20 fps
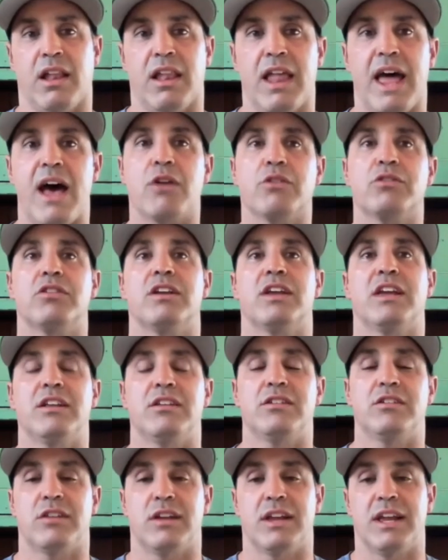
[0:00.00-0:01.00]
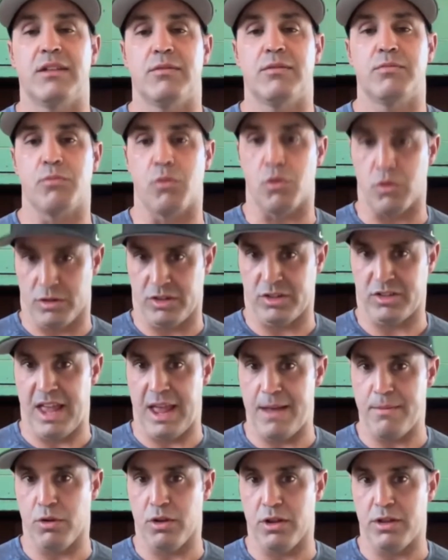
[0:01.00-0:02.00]
allows the kids to get more
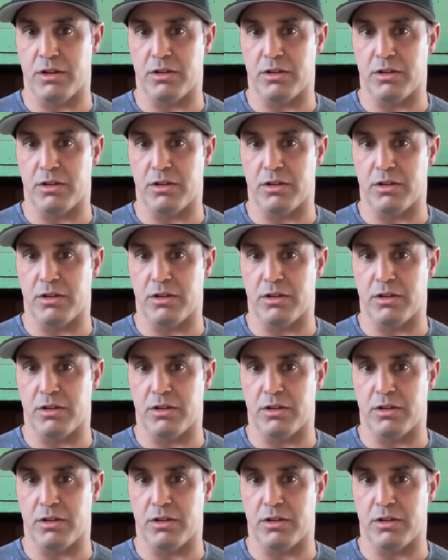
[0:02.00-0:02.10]
stable